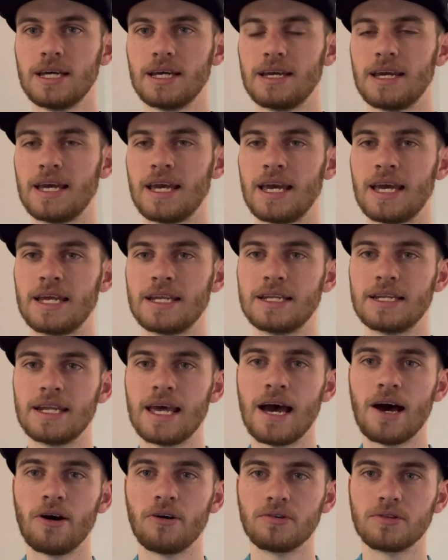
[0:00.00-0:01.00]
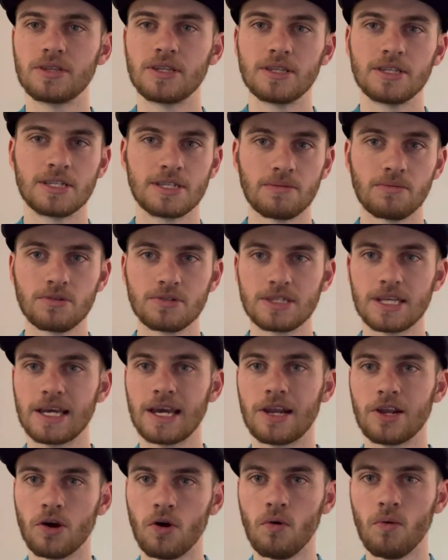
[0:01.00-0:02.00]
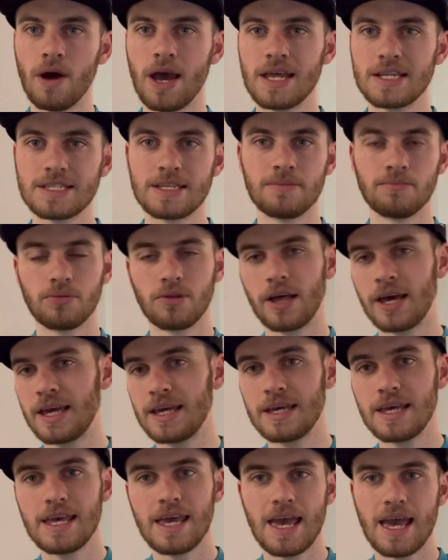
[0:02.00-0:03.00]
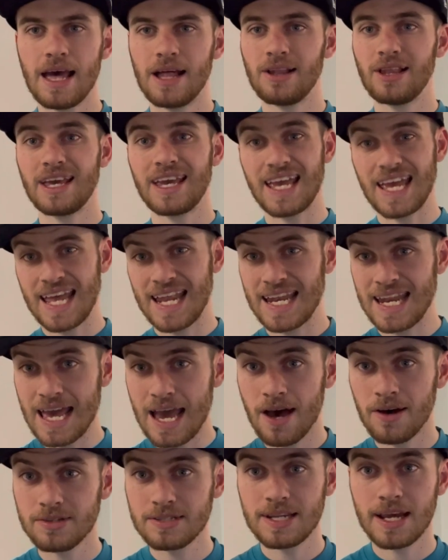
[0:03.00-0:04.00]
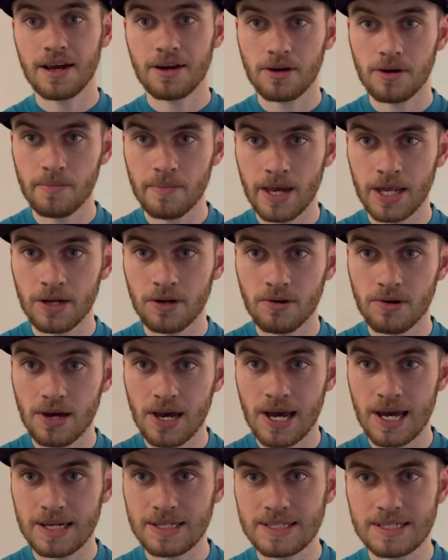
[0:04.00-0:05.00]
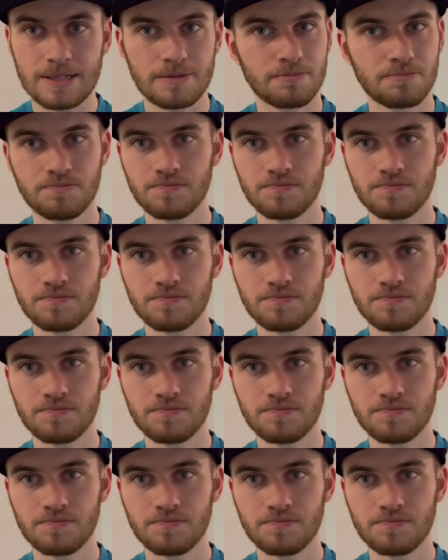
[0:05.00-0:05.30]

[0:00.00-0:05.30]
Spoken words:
And now the Timberwolves, they got to go west and play LA, and now Sacramento, guys,